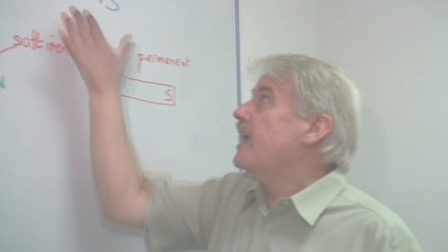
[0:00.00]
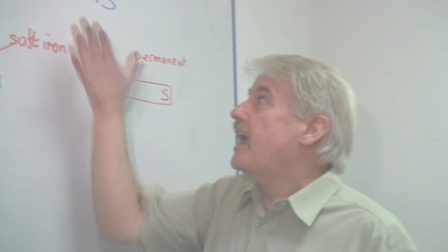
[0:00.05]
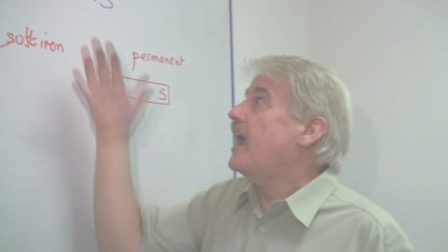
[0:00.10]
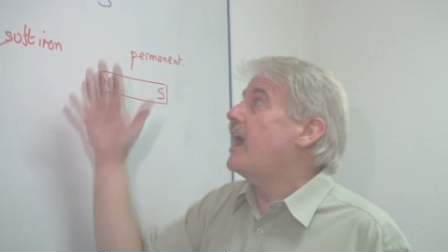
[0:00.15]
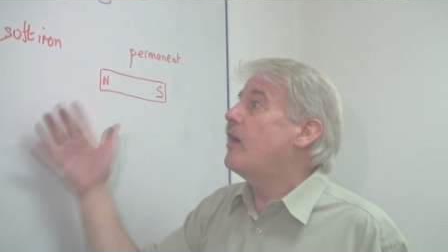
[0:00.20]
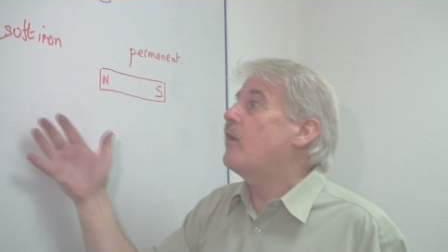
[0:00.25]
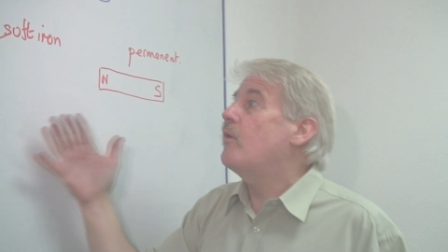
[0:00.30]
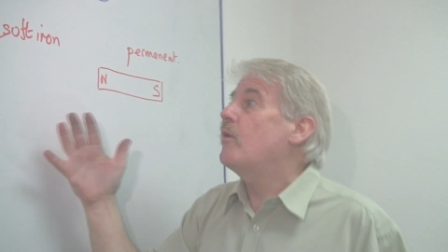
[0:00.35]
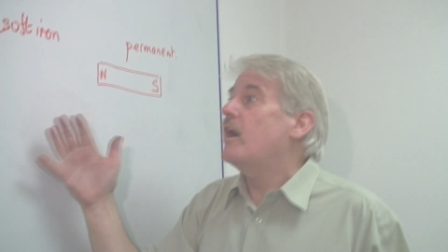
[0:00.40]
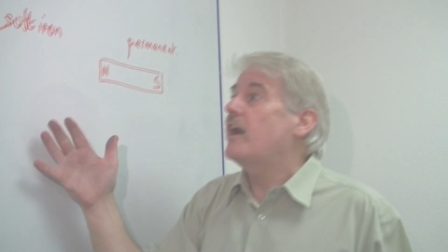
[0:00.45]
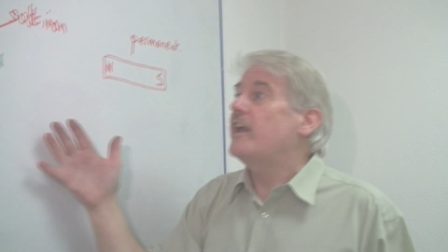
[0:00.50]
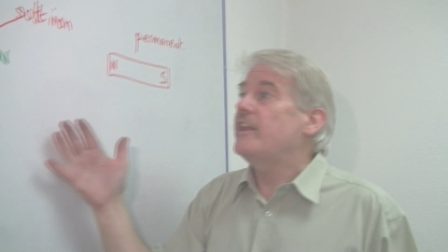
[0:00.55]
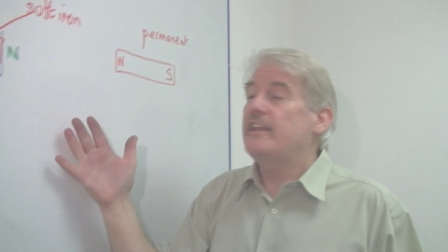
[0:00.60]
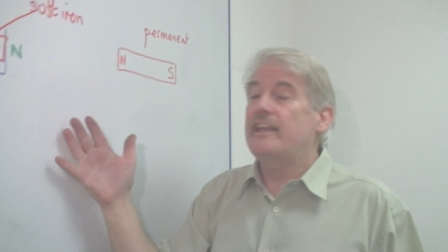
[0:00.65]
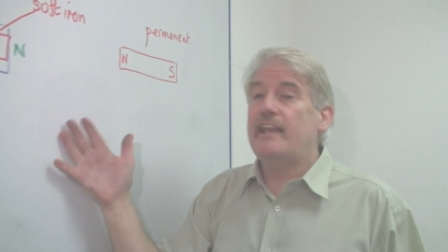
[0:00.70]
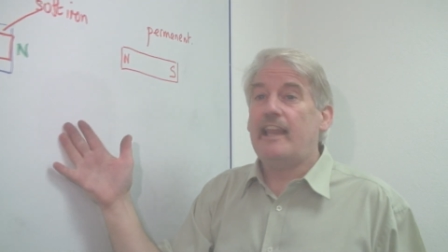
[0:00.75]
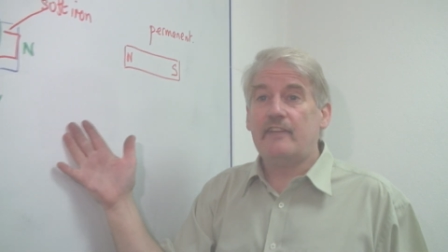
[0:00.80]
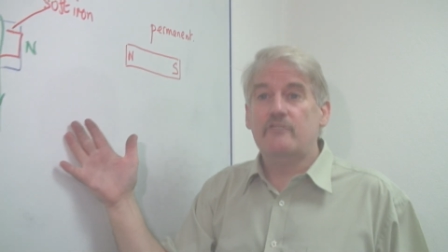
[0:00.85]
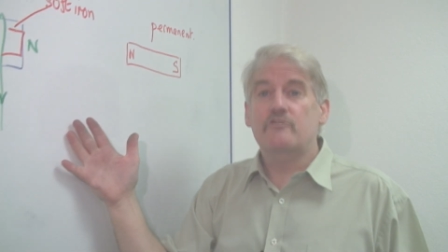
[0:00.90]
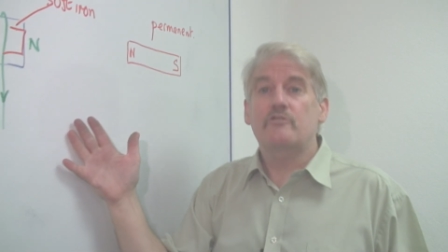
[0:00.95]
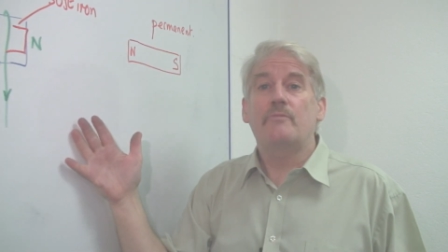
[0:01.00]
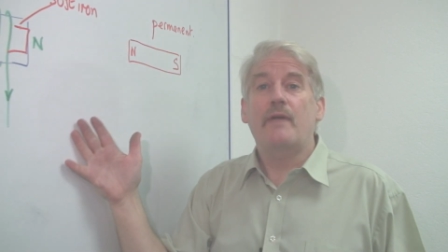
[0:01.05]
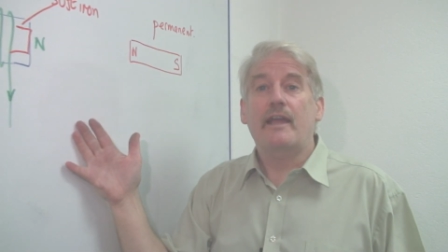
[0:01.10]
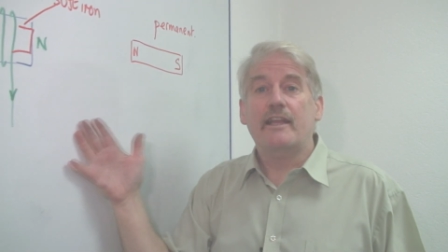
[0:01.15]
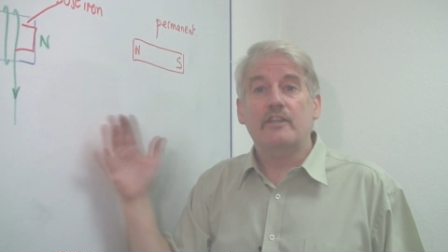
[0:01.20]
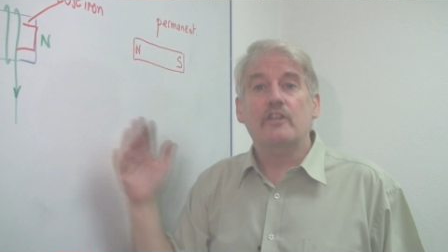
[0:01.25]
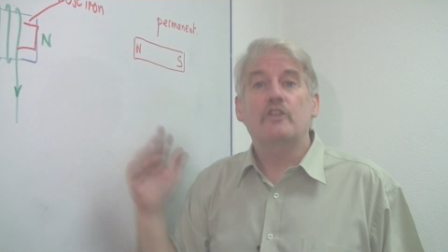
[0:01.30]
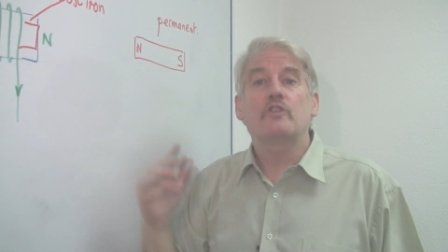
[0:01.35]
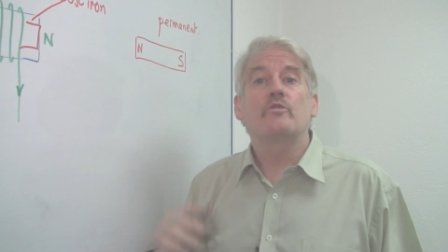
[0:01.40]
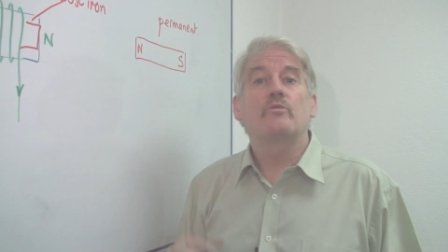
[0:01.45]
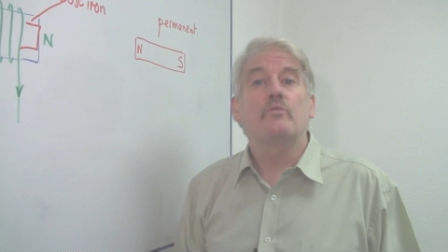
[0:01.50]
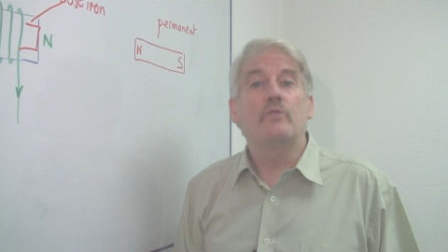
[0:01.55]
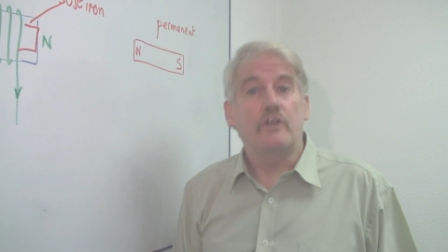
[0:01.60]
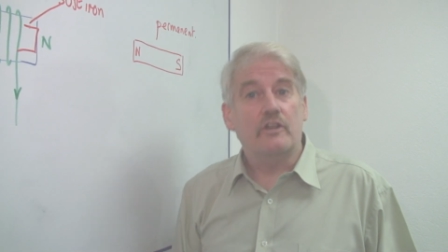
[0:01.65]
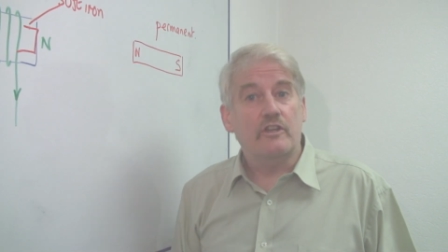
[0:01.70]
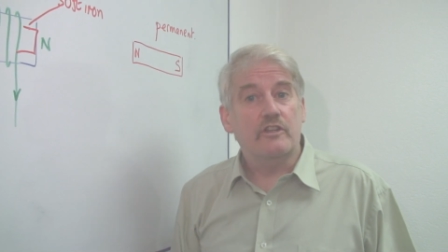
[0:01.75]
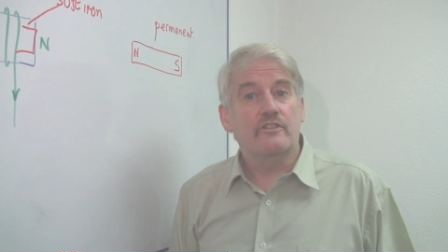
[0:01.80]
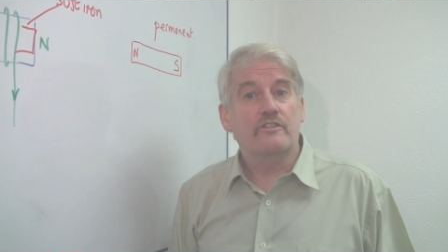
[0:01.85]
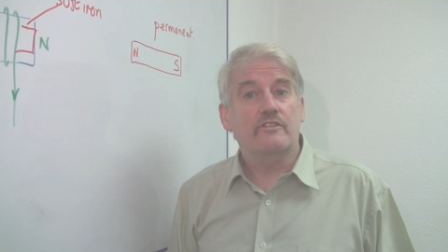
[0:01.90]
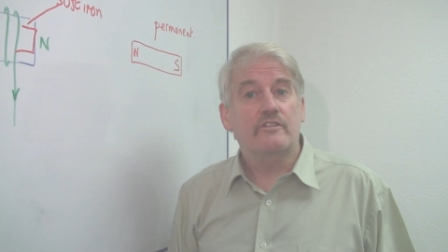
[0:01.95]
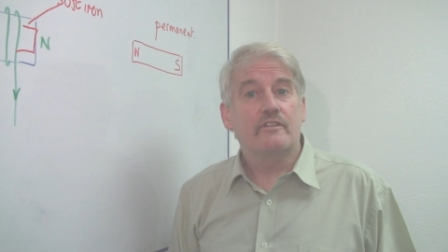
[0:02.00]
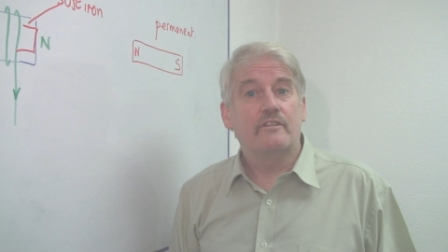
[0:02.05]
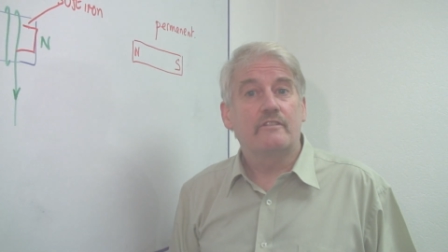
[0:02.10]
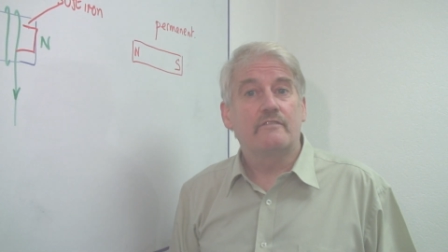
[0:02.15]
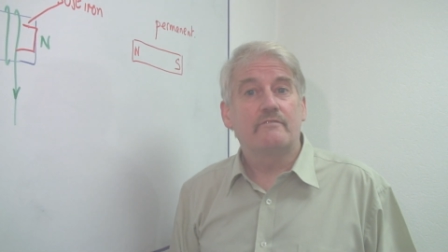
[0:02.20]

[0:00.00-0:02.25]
how an electromagnet works.